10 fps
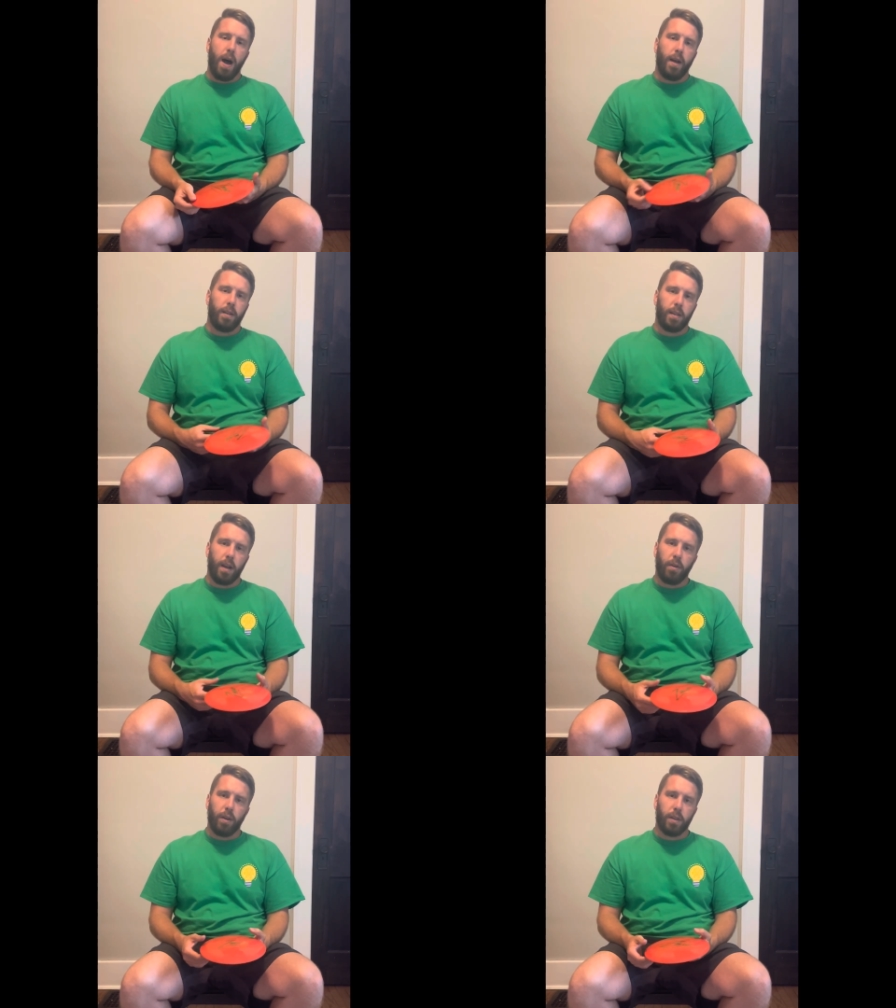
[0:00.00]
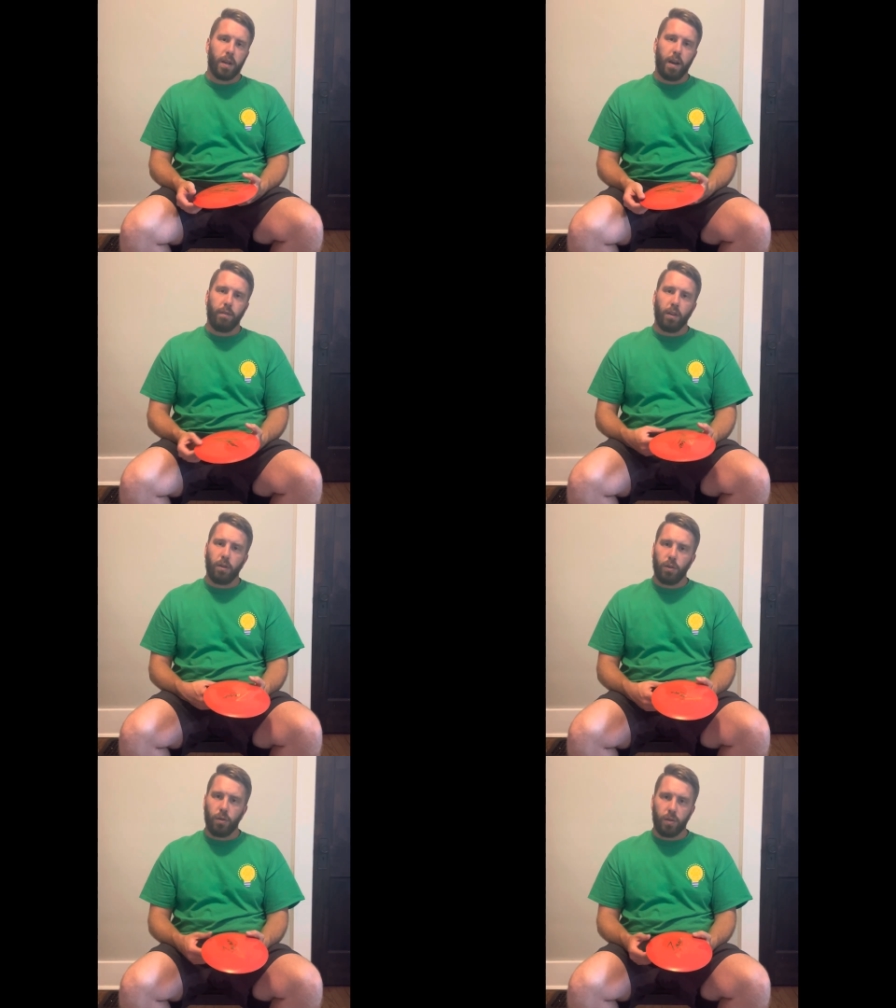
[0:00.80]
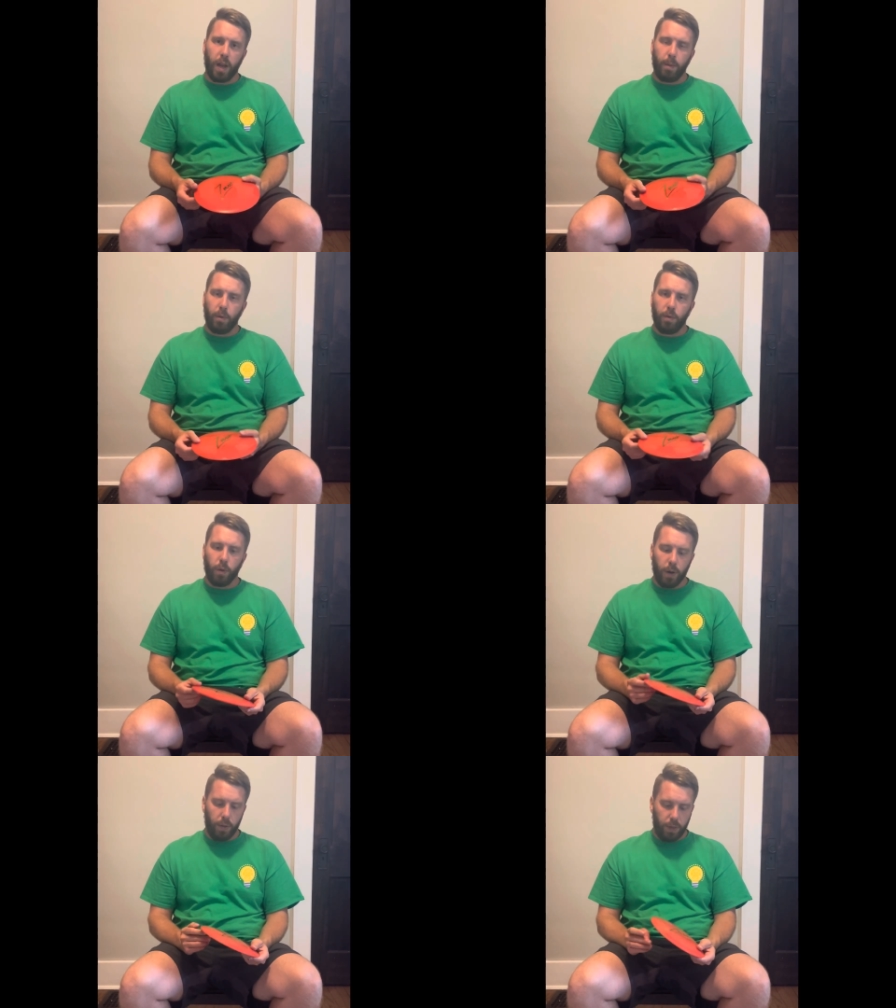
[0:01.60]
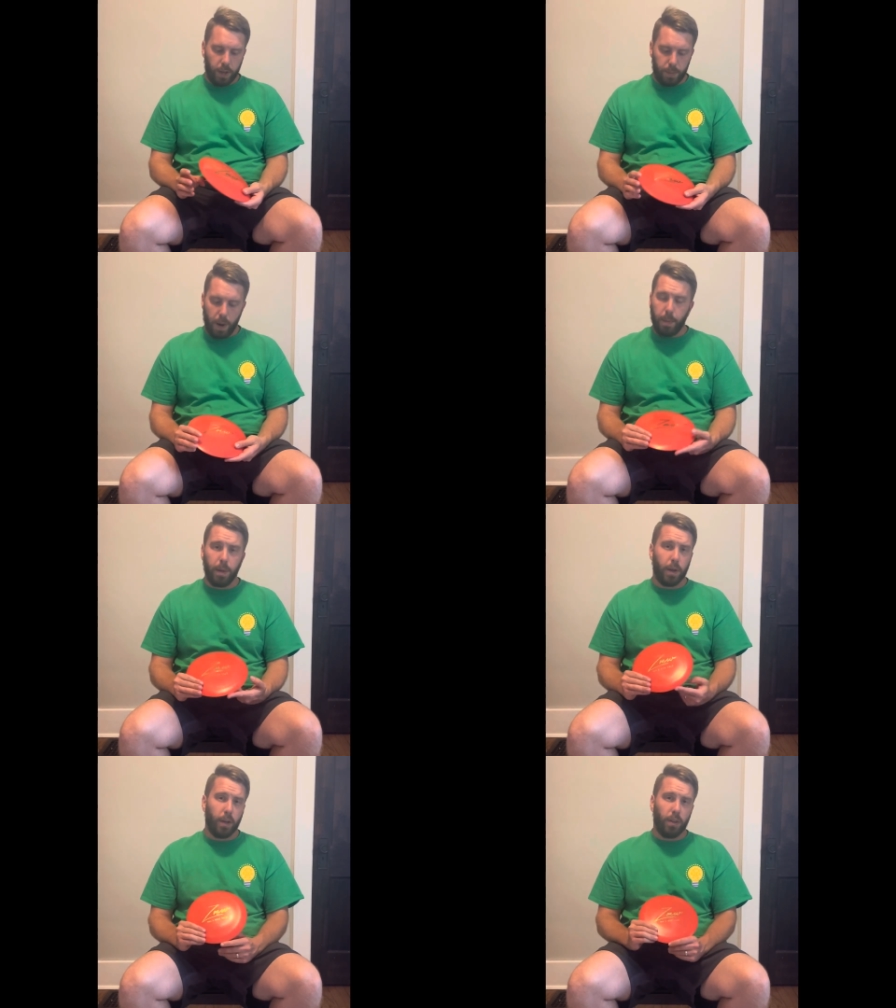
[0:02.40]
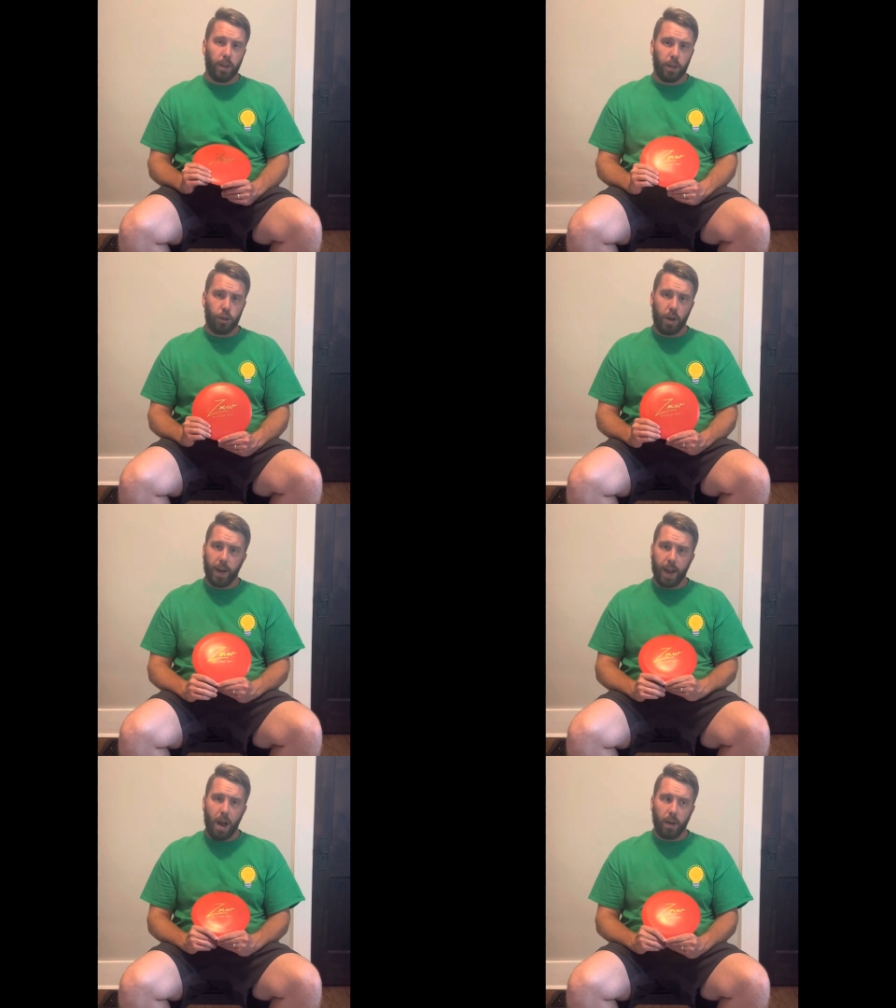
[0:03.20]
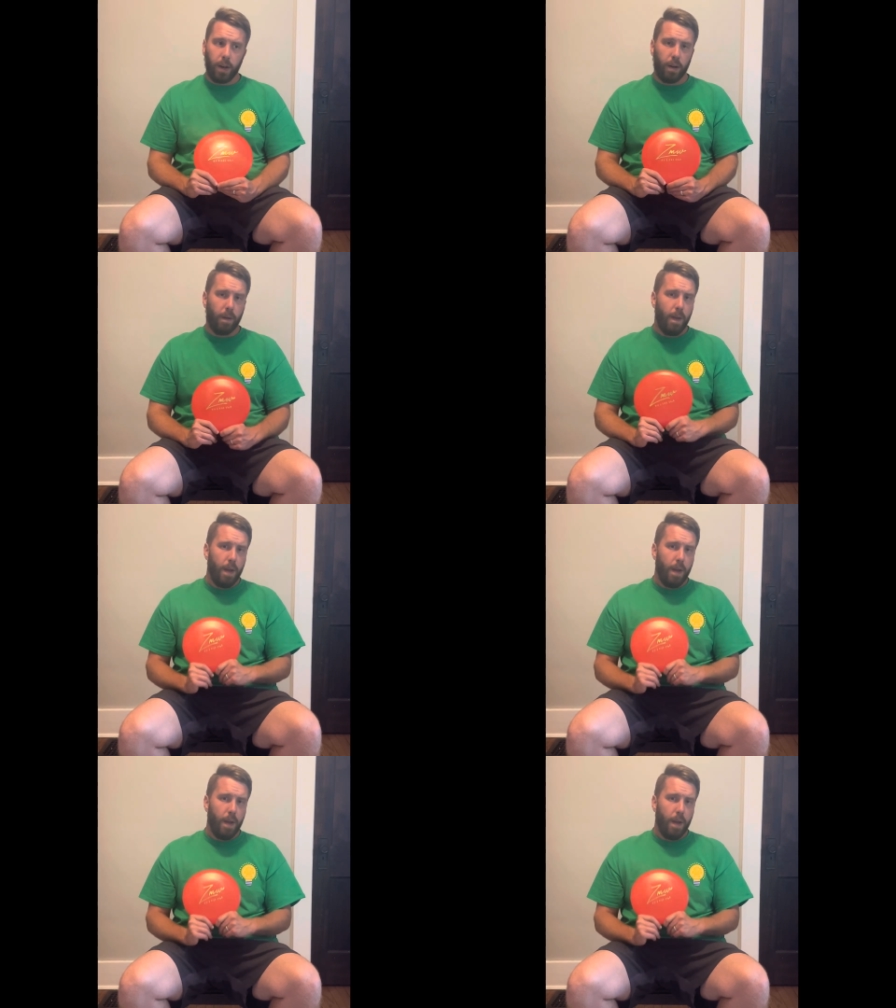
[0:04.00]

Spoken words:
etc., is kind of a little too stable for you, this might be a good thing to check out here.